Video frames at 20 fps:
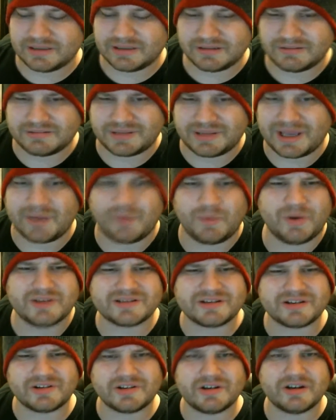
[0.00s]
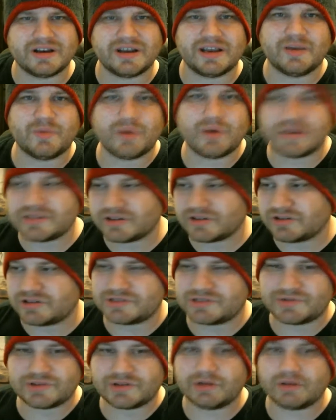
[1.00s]
good. It wasn't
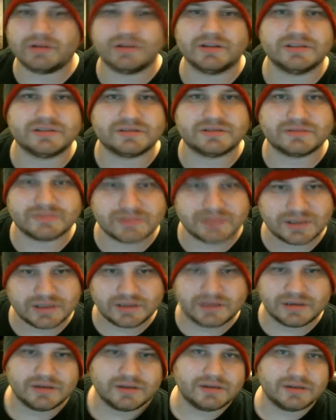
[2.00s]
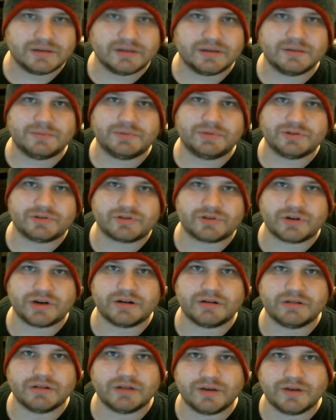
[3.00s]
Christopher Nolan's
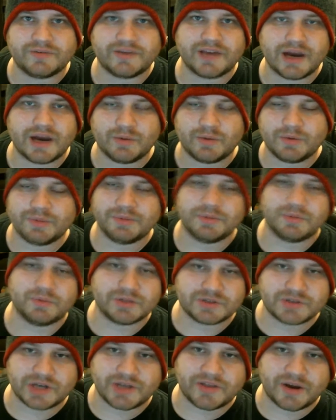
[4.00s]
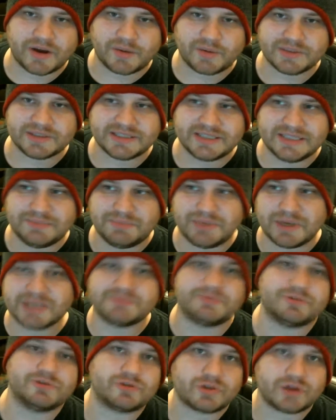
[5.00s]
portrayal of Catwoman, which I thought was the best
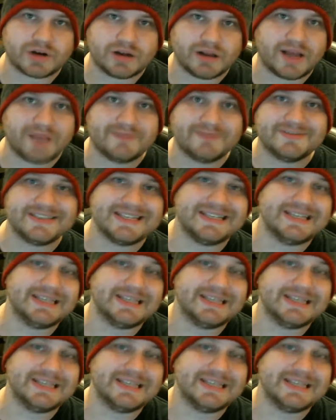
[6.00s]
portrayal I've seen